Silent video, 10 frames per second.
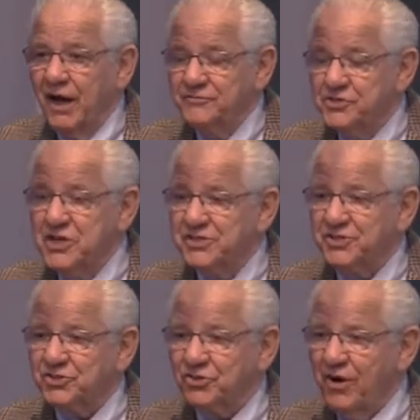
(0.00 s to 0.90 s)
of
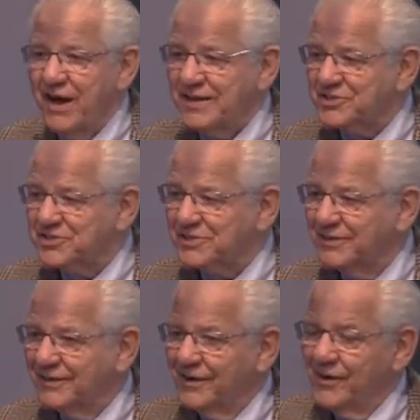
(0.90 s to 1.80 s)
Jesus Christ.
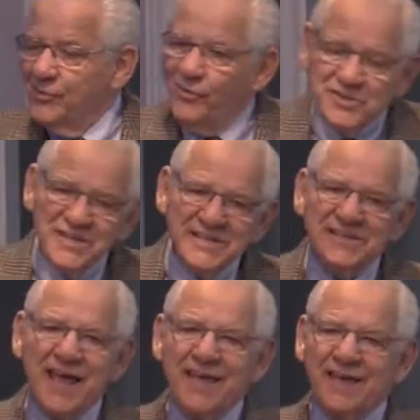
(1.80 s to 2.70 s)
What's he
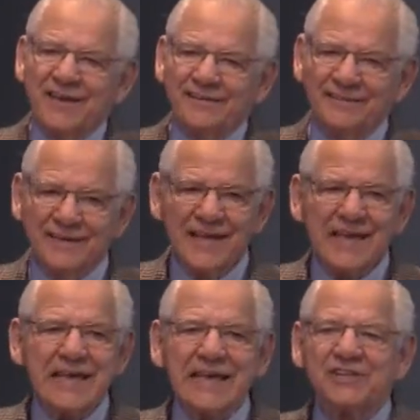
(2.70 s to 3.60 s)
saying?
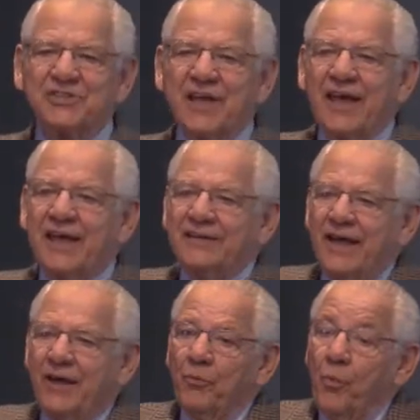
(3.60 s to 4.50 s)
He's saying
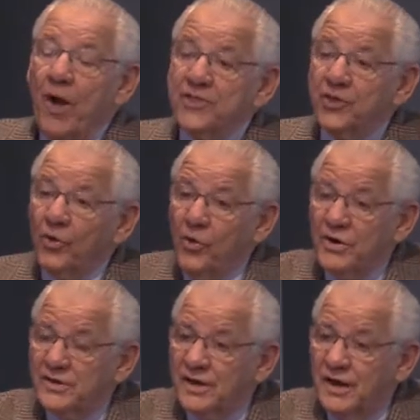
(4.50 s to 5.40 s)
that when the
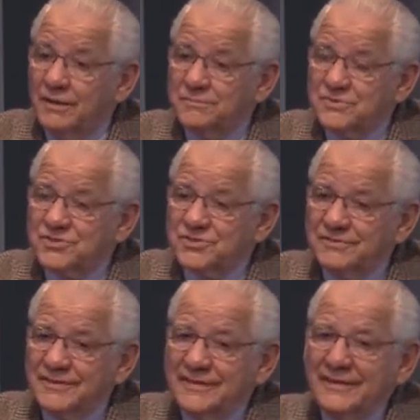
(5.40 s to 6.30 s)
Lord comes,
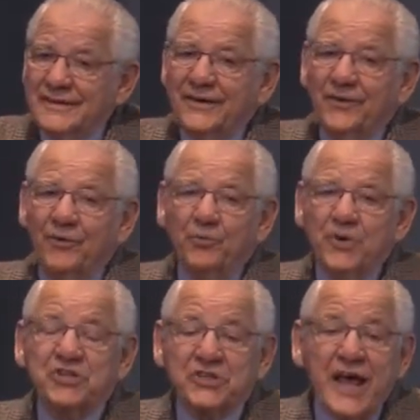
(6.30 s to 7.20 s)
when
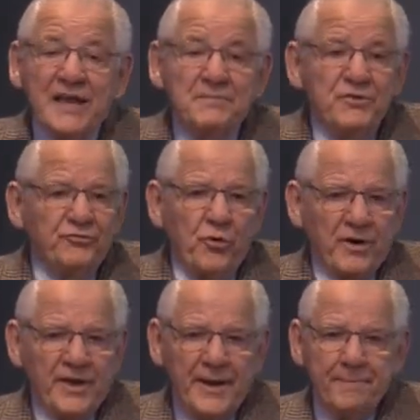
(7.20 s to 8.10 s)
we stand
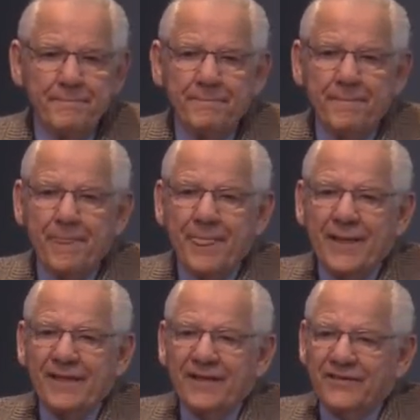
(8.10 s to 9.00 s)
before him,
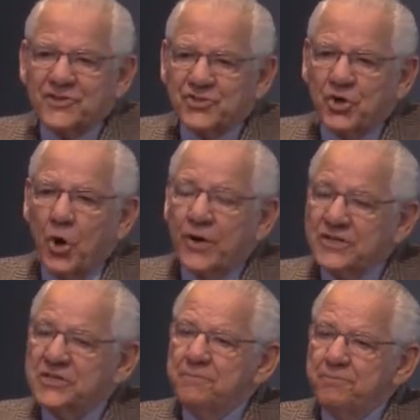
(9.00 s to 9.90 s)
there's
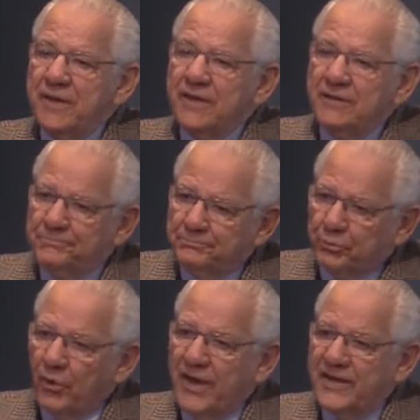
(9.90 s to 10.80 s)
going to be
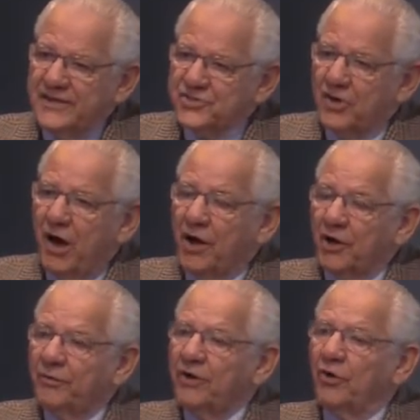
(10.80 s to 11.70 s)
praise,
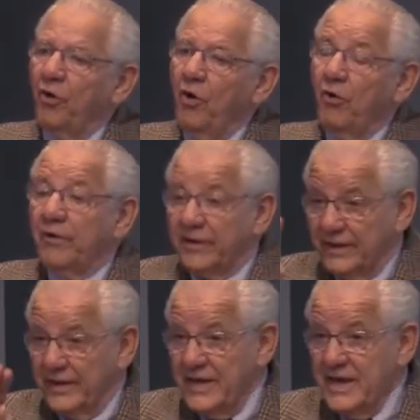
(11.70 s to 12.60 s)
honor, and glory
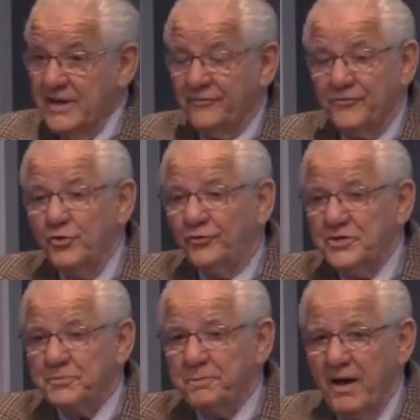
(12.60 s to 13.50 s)
if you've
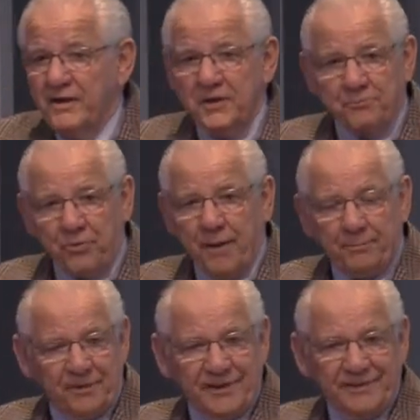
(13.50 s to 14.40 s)
responded
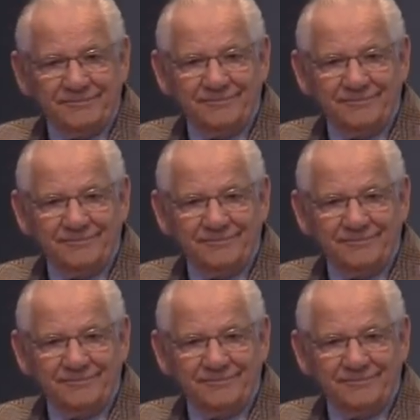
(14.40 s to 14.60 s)
properly.